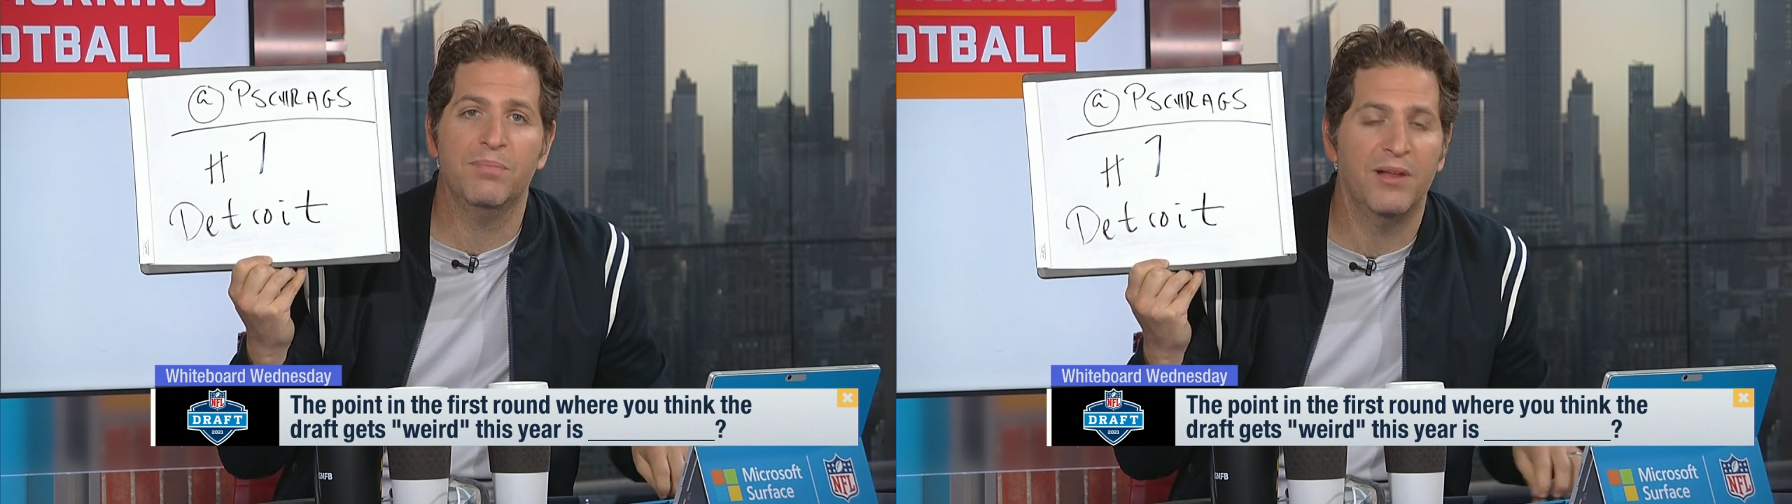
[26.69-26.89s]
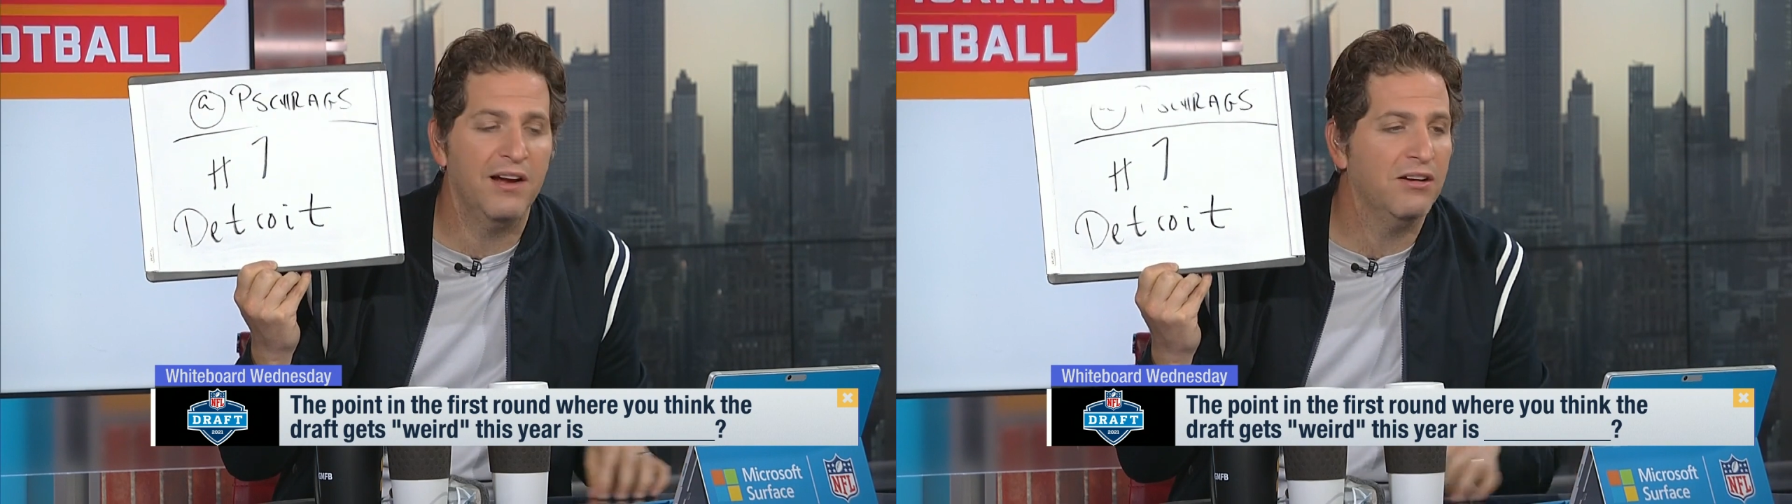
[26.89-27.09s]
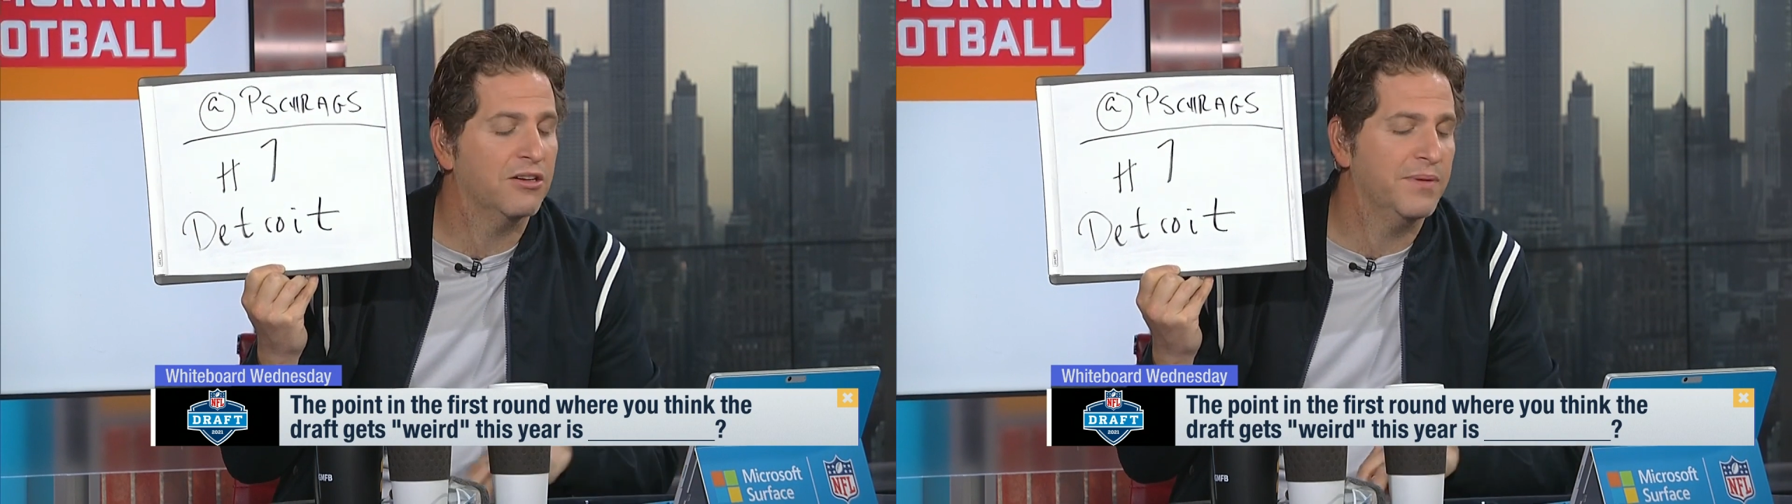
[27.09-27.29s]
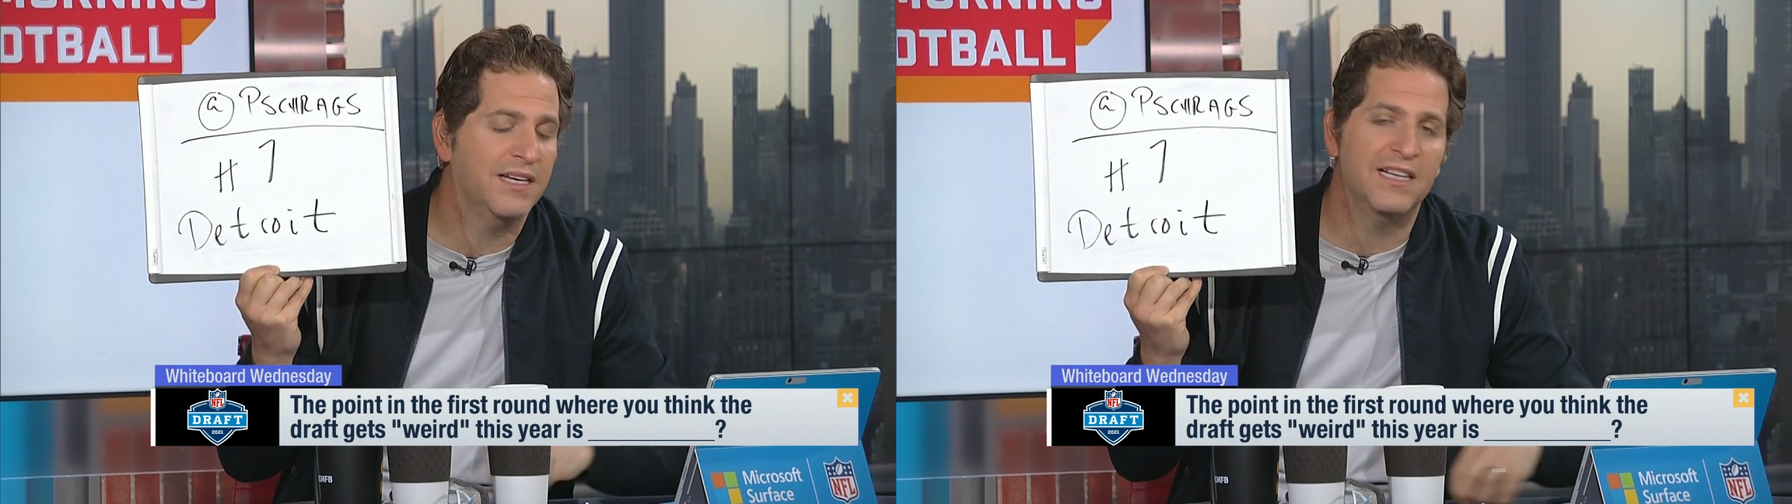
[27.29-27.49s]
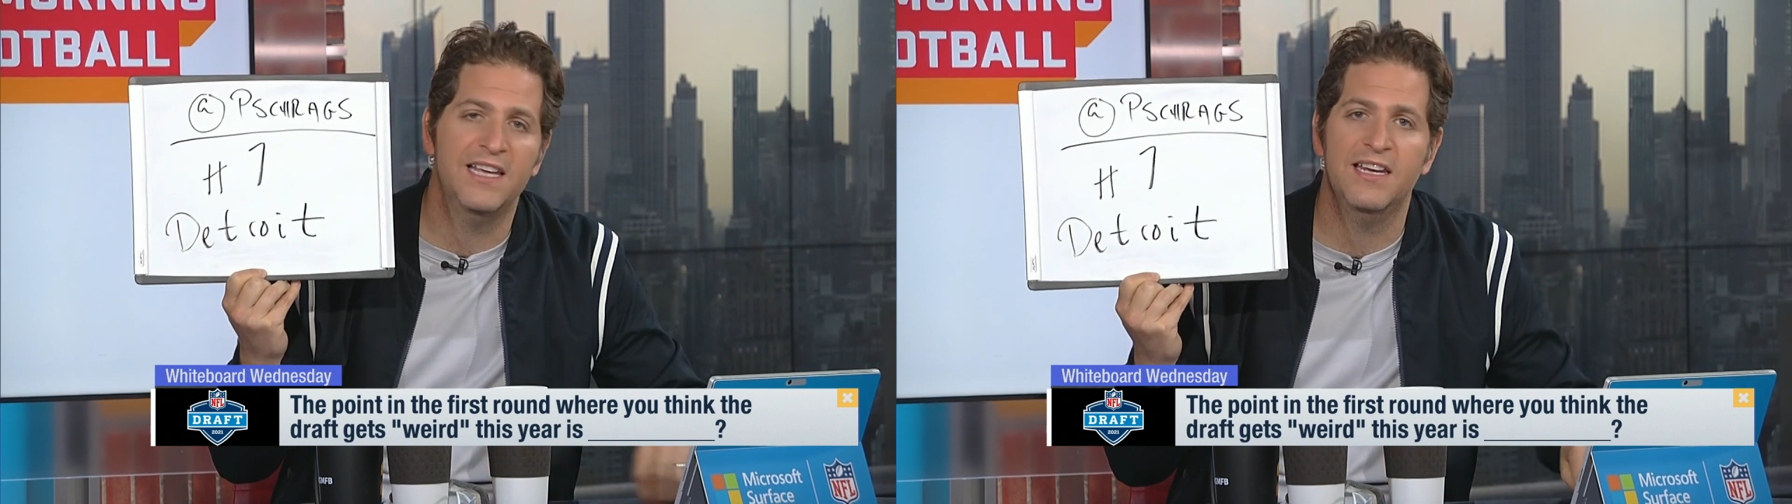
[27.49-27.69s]
a player, it could be
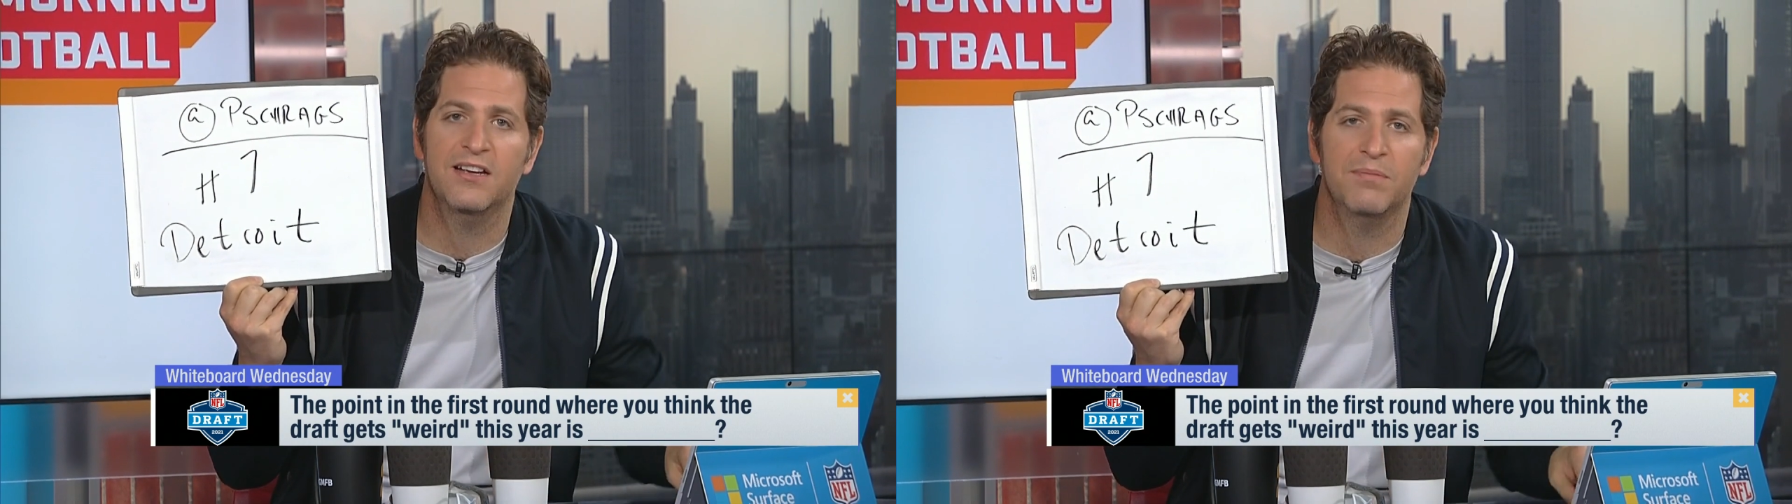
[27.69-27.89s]
clean,